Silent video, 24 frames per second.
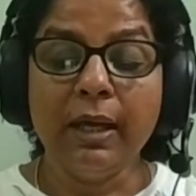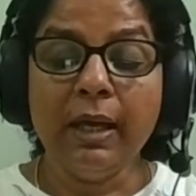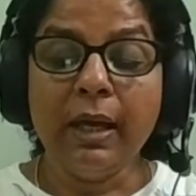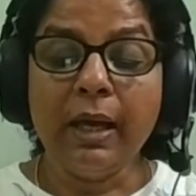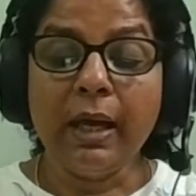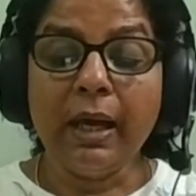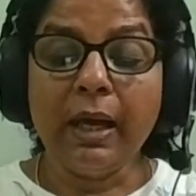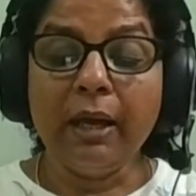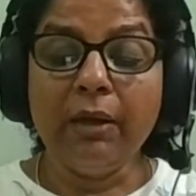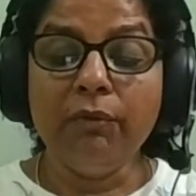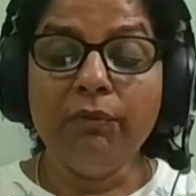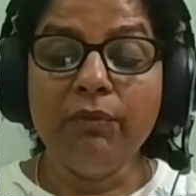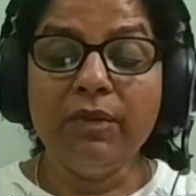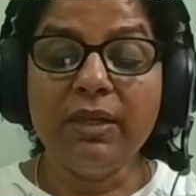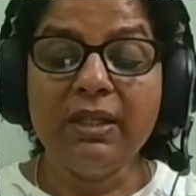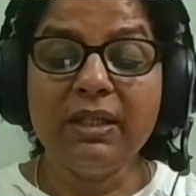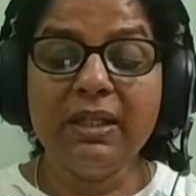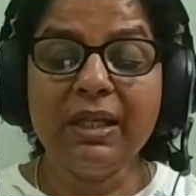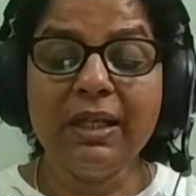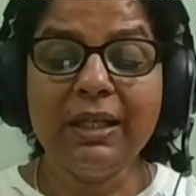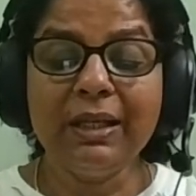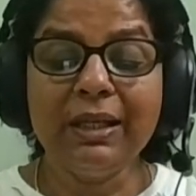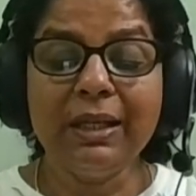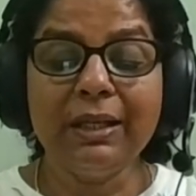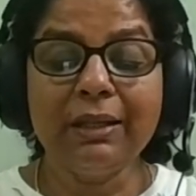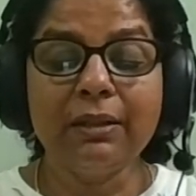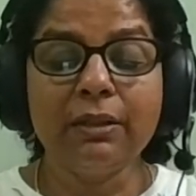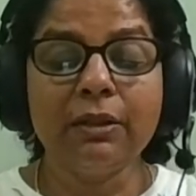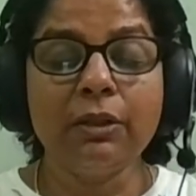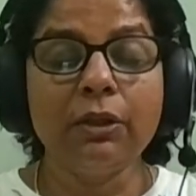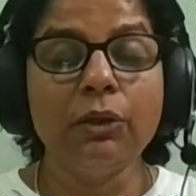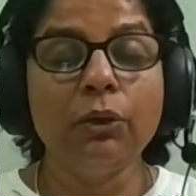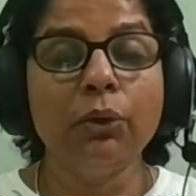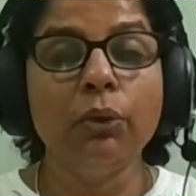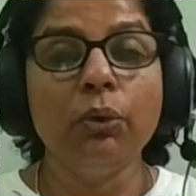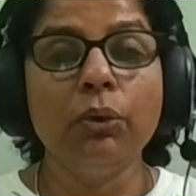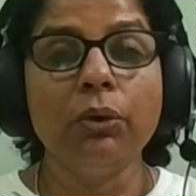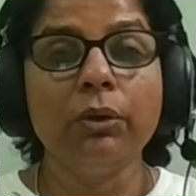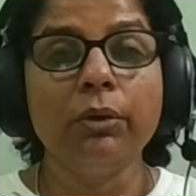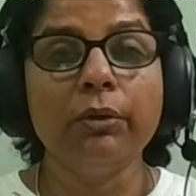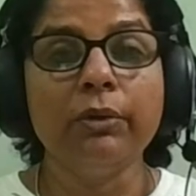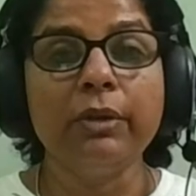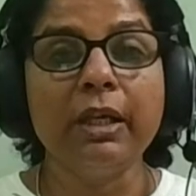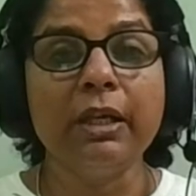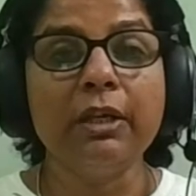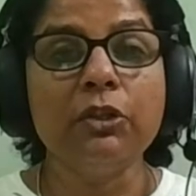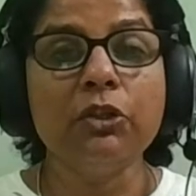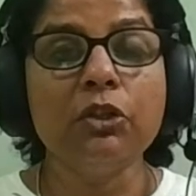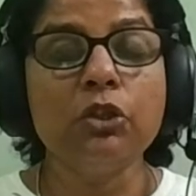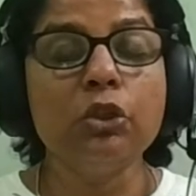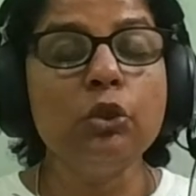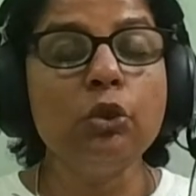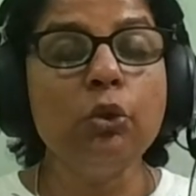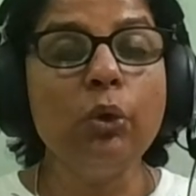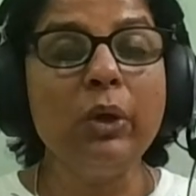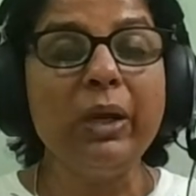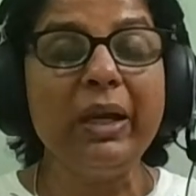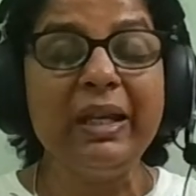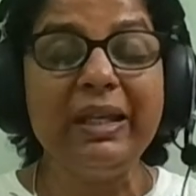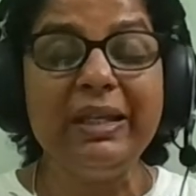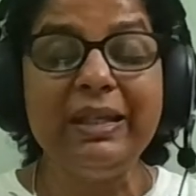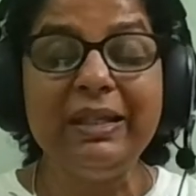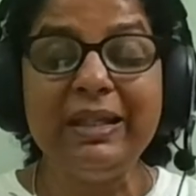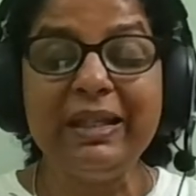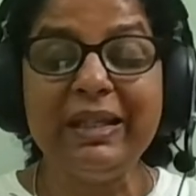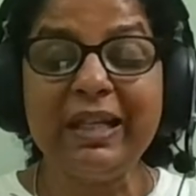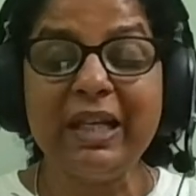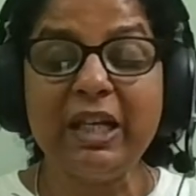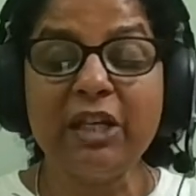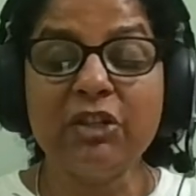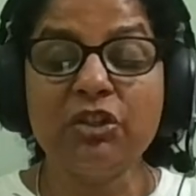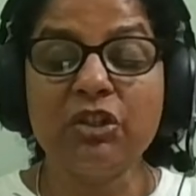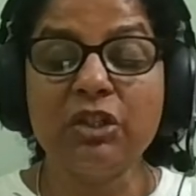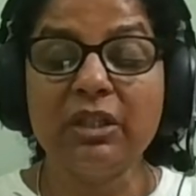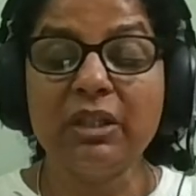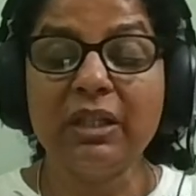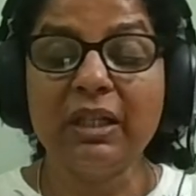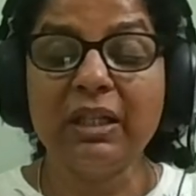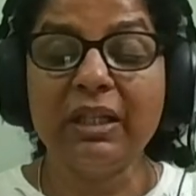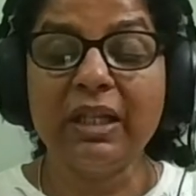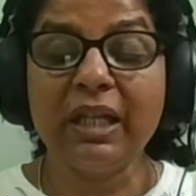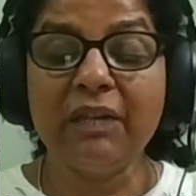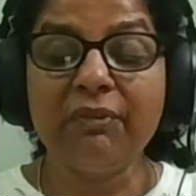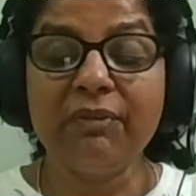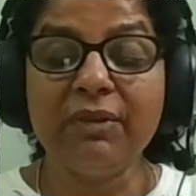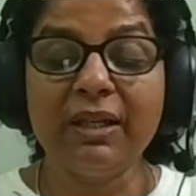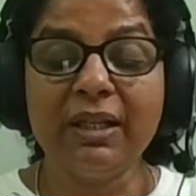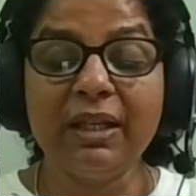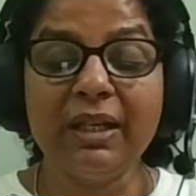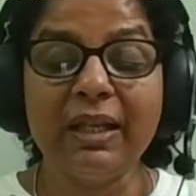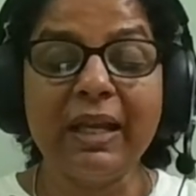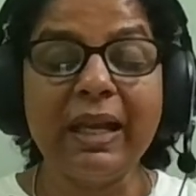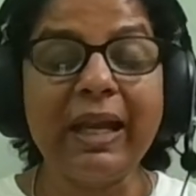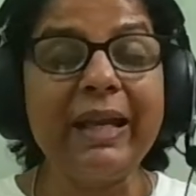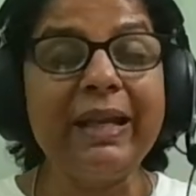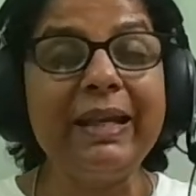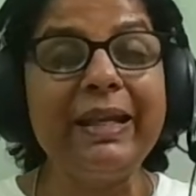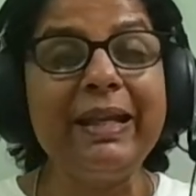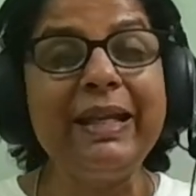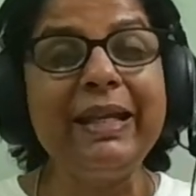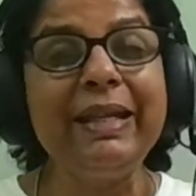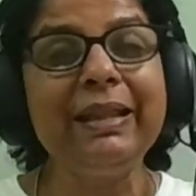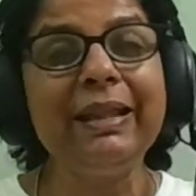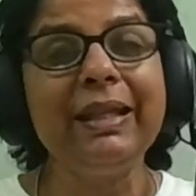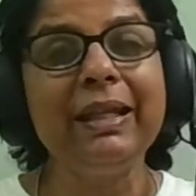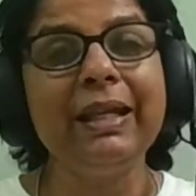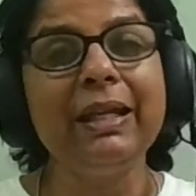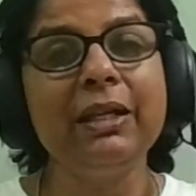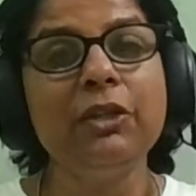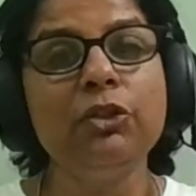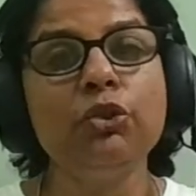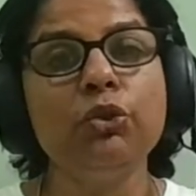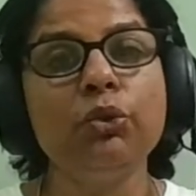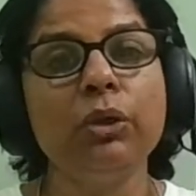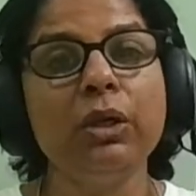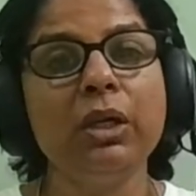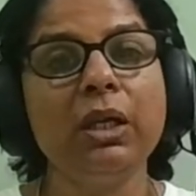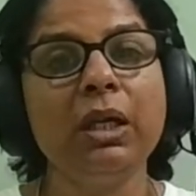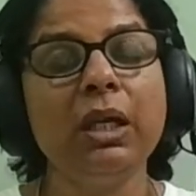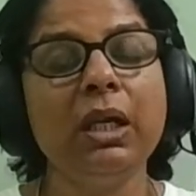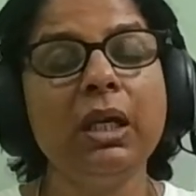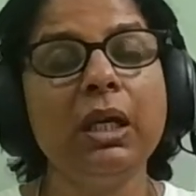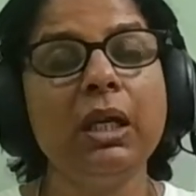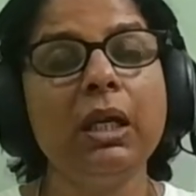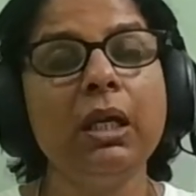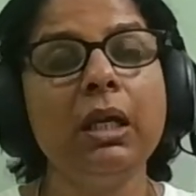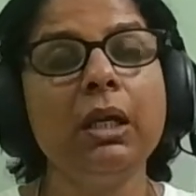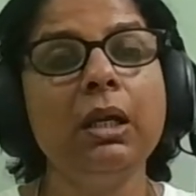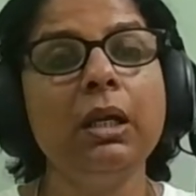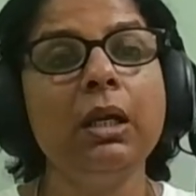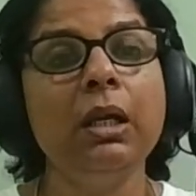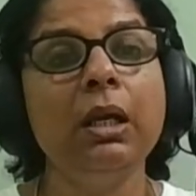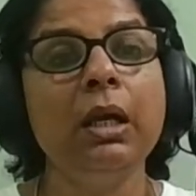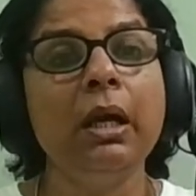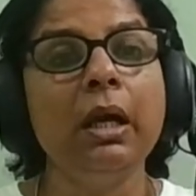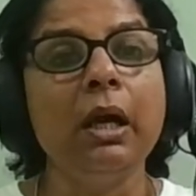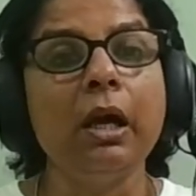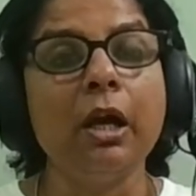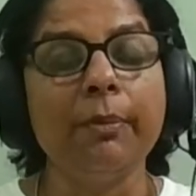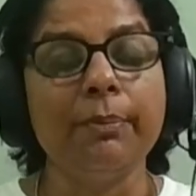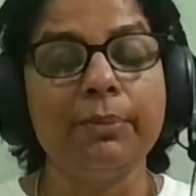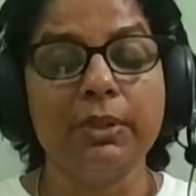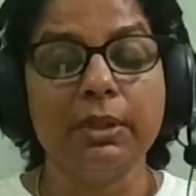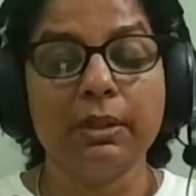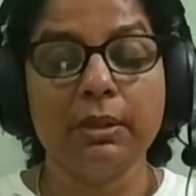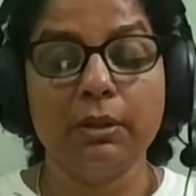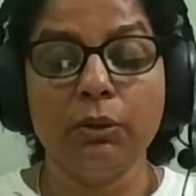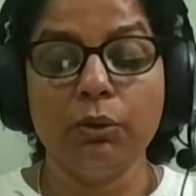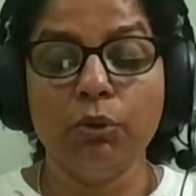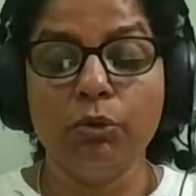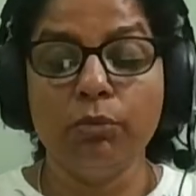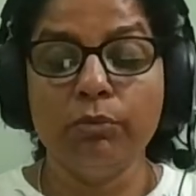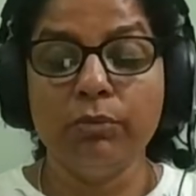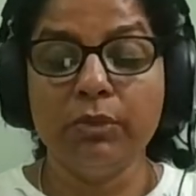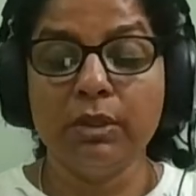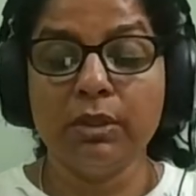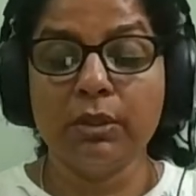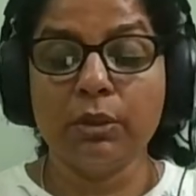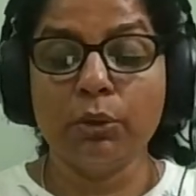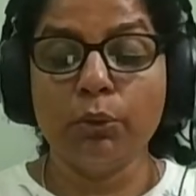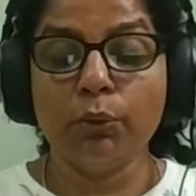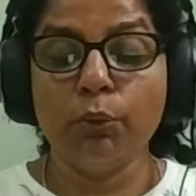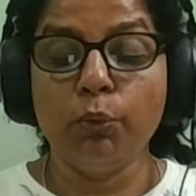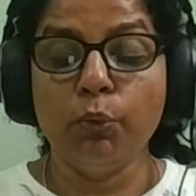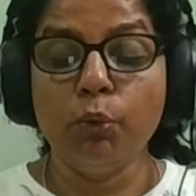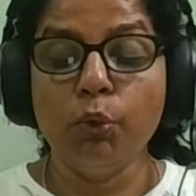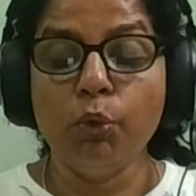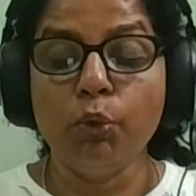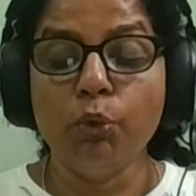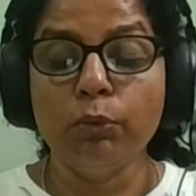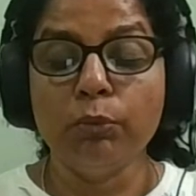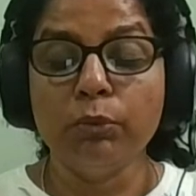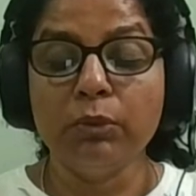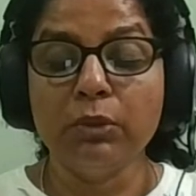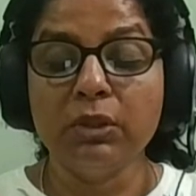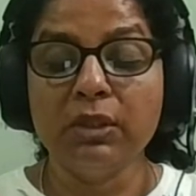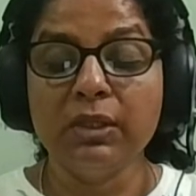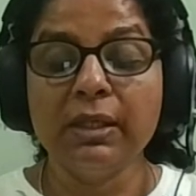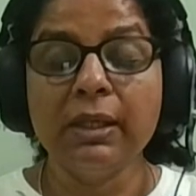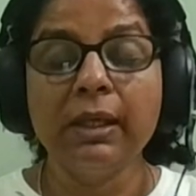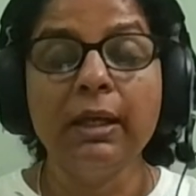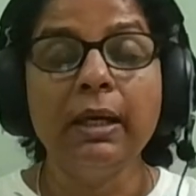And we see that, you know, there is no indication that David did anything to heal Absalom's wounds